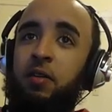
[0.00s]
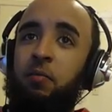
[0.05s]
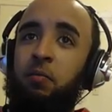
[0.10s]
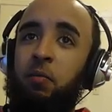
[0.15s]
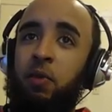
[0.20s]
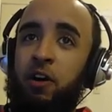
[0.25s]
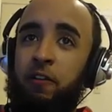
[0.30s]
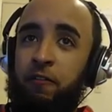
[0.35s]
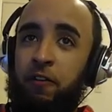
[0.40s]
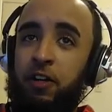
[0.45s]

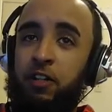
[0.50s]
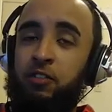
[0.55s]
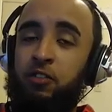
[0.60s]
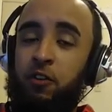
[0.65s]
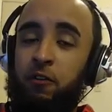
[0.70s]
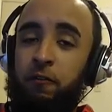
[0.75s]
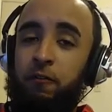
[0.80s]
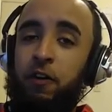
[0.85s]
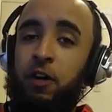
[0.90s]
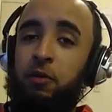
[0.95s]
Motherfuckers
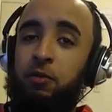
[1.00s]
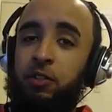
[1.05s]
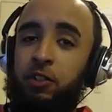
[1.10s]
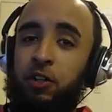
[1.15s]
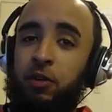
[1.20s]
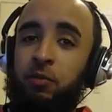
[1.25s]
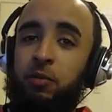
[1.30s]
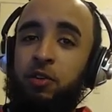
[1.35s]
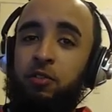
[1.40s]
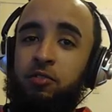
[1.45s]
gonna fuck with
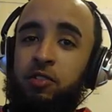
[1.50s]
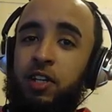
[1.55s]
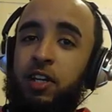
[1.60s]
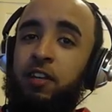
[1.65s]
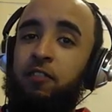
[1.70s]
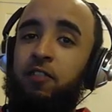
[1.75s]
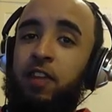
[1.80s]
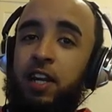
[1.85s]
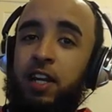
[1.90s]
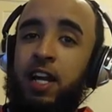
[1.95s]
your music
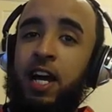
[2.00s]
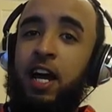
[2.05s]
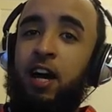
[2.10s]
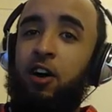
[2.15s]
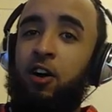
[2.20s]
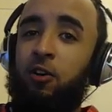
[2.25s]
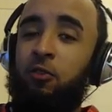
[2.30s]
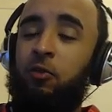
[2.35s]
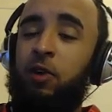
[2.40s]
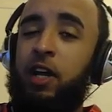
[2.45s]
if they not
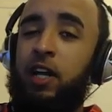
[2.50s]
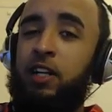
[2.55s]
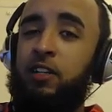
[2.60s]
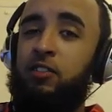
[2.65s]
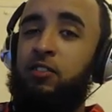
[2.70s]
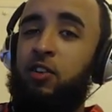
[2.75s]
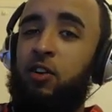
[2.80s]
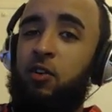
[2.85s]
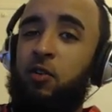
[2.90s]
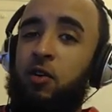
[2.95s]
already.
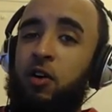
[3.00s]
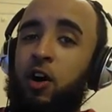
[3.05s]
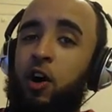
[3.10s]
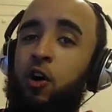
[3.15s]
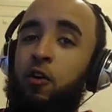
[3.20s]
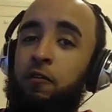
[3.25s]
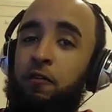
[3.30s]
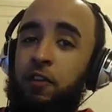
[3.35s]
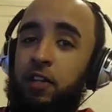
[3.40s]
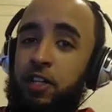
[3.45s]
So
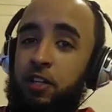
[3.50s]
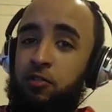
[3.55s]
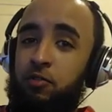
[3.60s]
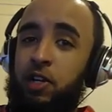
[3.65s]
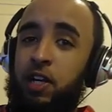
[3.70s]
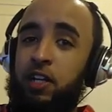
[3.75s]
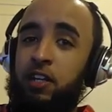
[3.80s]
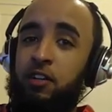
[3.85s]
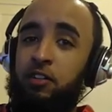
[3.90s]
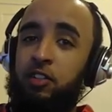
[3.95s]
hopefully you
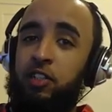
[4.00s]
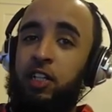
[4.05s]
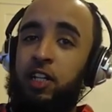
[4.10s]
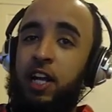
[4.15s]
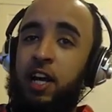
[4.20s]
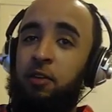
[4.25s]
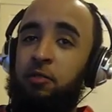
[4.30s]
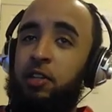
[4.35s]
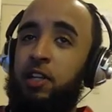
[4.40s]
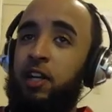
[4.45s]
getting your shit
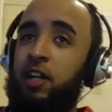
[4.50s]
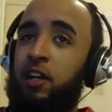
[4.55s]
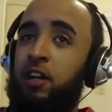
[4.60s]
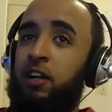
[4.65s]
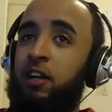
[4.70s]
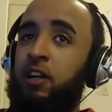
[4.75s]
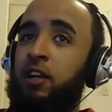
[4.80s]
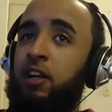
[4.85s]
out there.